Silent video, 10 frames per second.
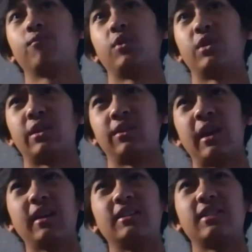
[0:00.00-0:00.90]
well,
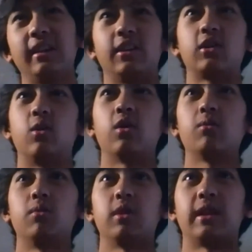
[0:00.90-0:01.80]
not inside the core,
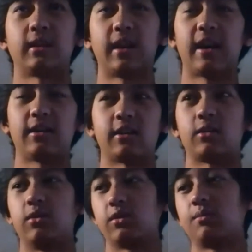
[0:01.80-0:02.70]
but like at the
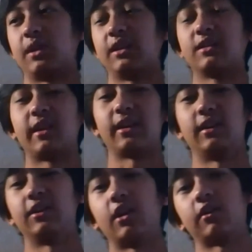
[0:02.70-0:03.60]
core, but inside
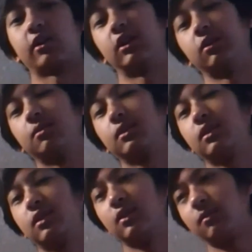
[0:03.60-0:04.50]
the dollar cube,
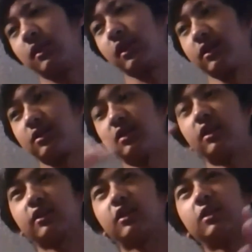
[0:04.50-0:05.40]
because the
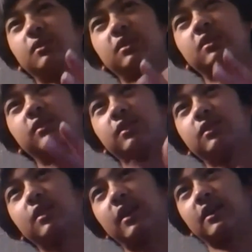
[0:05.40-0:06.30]
dollar cube
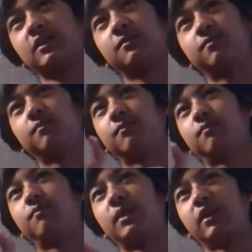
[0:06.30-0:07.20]
has
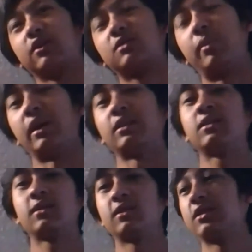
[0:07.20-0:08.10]
bigger
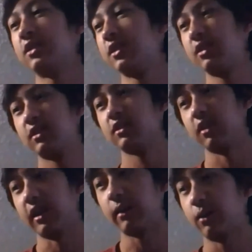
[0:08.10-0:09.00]
space.
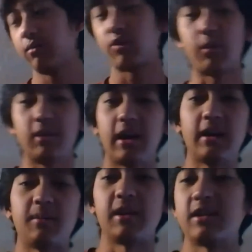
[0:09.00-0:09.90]
So I would probably
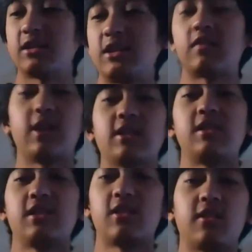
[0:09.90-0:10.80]
hide my secret
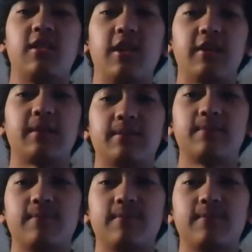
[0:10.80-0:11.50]
SD card there.